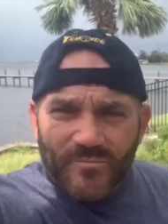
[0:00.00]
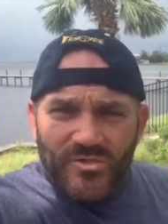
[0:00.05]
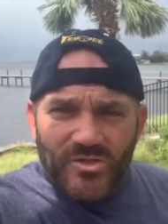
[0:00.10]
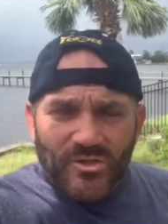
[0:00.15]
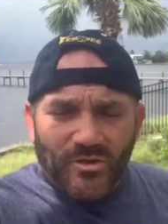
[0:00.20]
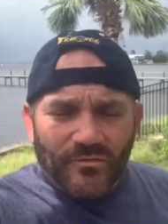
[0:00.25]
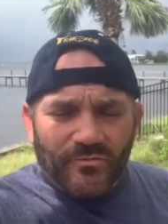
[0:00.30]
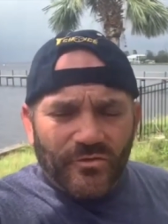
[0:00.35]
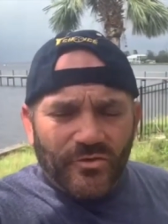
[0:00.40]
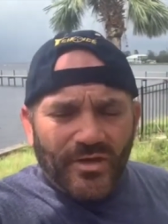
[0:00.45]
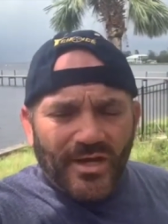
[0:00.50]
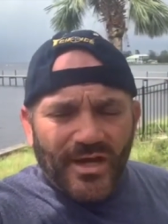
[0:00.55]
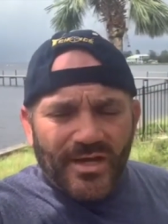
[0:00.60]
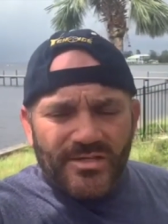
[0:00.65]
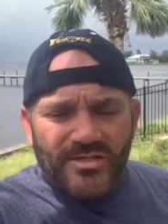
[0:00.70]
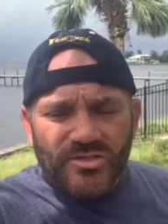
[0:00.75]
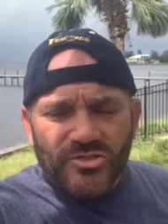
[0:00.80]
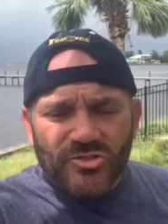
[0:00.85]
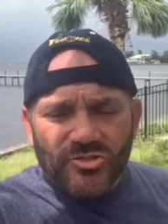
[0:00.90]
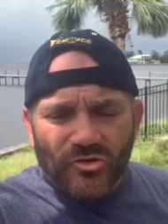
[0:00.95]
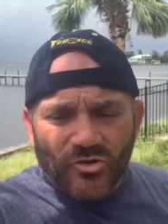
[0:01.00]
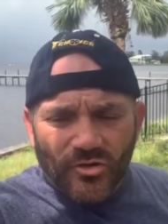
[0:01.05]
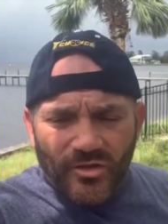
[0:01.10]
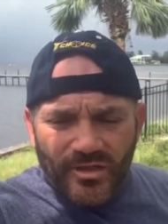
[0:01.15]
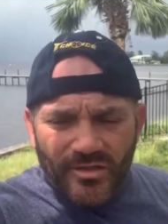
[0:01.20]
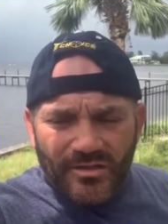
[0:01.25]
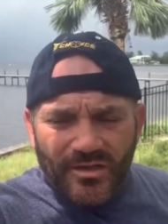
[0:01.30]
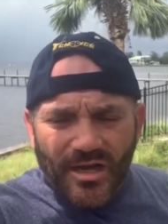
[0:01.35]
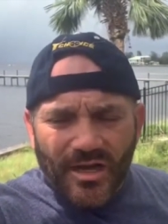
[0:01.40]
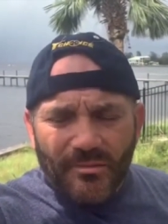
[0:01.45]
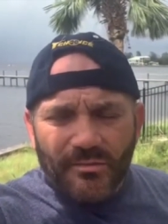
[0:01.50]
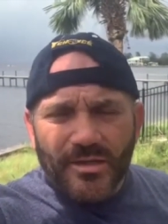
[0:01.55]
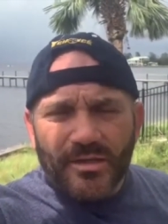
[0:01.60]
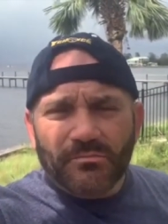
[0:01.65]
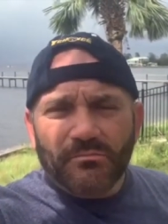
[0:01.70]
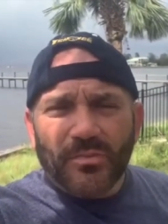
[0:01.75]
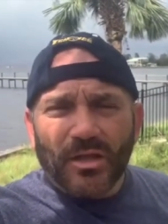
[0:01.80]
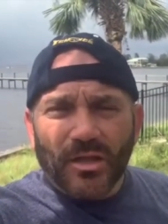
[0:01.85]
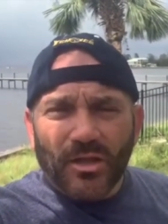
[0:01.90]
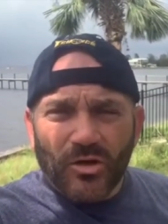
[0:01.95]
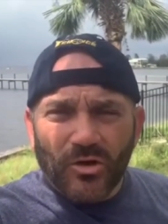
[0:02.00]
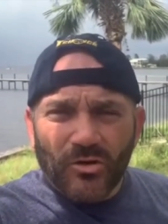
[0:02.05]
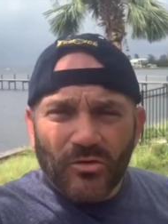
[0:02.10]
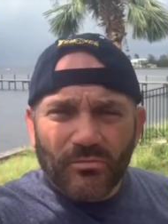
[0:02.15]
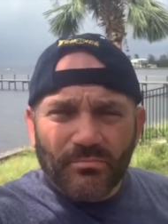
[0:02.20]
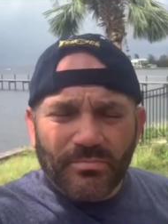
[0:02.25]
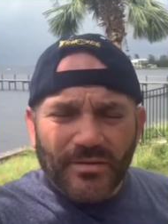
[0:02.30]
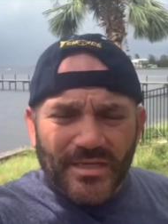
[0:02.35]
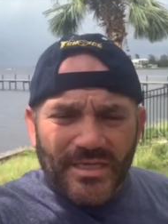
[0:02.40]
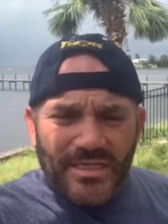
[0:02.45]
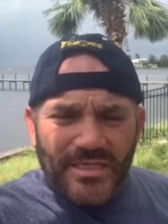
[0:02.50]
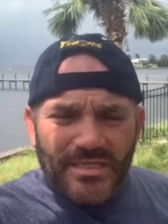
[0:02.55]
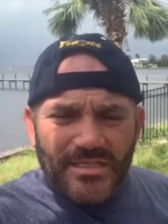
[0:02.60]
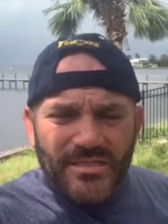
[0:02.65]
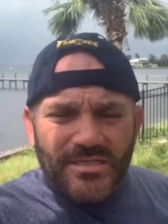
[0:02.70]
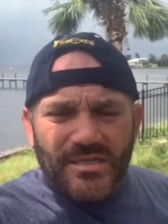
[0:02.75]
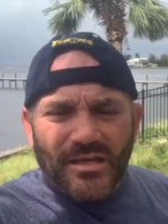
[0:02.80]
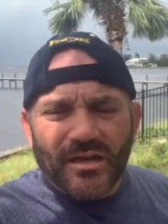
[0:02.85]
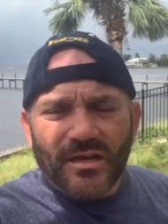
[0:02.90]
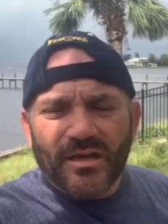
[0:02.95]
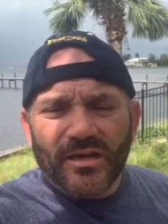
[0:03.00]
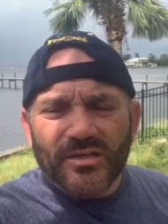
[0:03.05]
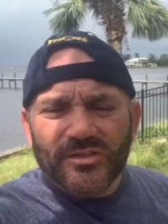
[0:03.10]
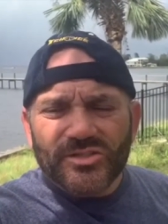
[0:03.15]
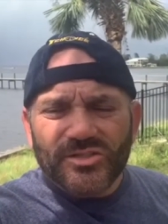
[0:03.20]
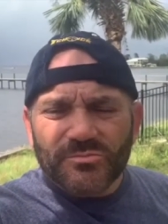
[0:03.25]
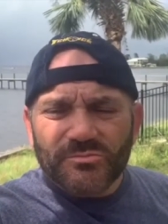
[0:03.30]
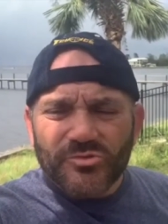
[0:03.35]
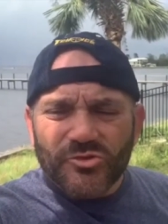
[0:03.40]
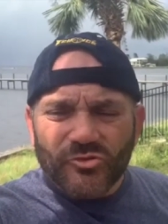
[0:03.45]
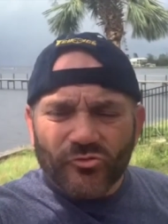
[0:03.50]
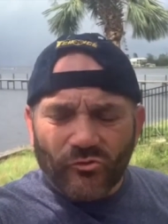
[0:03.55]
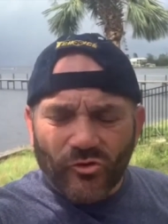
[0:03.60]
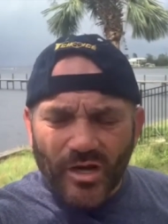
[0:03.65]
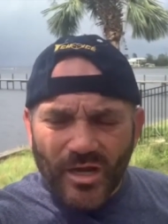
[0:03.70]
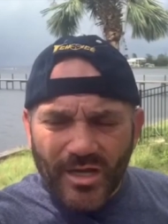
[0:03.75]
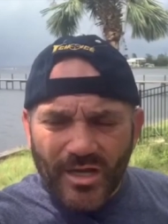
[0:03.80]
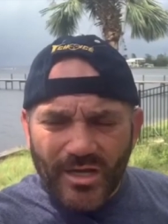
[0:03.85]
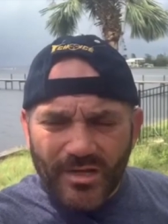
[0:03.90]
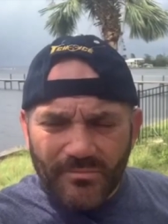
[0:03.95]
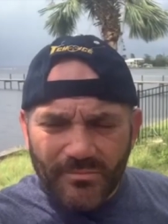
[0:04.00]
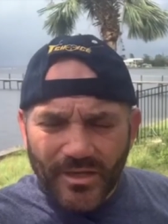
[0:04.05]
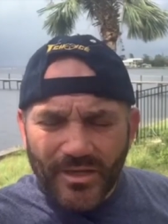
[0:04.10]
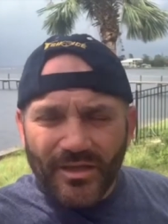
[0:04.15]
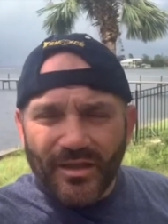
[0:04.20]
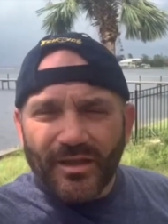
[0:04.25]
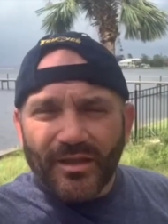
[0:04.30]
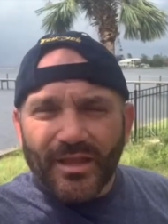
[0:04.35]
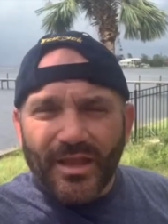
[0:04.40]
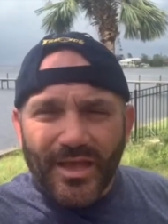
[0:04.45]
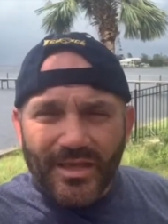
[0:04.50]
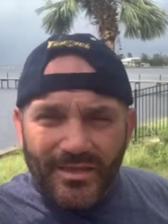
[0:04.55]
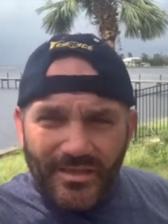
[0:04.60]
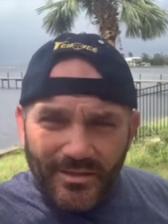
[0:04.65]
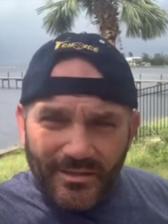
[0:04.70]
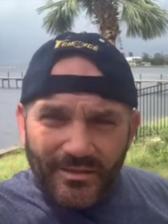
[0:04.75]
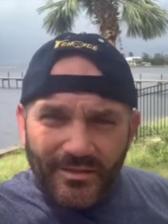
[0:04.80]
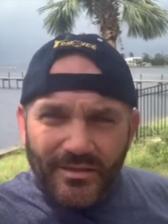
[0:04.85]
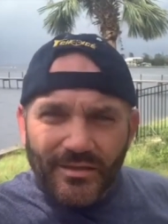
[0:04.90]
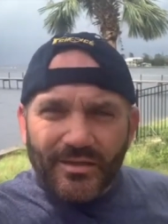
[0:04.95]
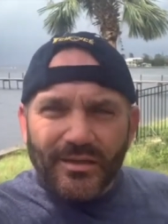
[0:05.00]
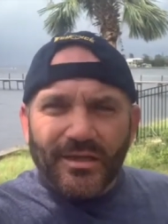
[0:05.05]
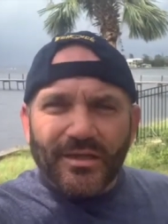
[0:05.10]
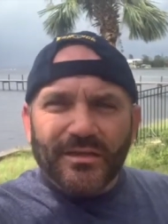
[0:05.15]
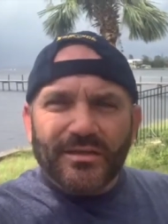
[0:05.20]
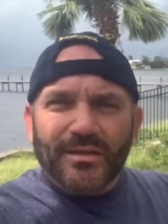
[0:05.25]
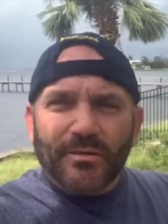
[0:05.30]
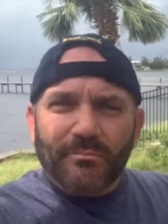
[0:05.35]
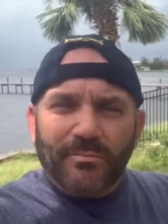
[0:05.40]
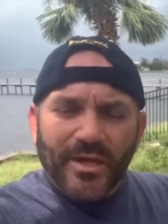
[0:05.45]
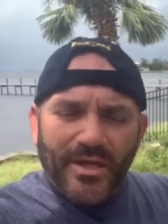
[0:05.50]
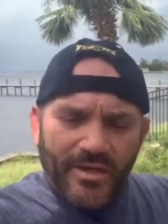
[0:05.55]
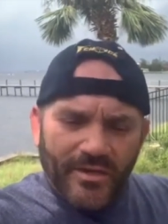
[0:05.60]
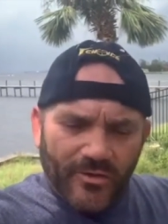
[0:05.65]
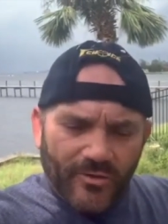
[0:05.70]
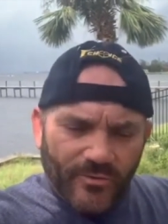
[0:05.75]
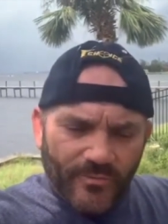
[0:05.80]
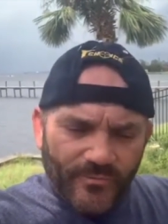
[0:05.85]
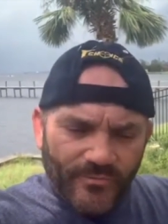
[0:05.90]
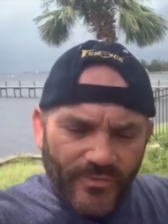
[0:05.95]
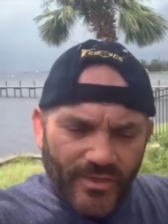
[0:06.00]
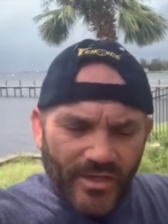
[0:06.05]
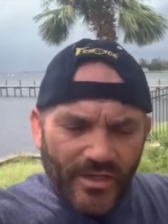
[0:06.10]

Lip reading: So if you guys enjoyed, comment below, please. Subscribe, like it, hit the bell.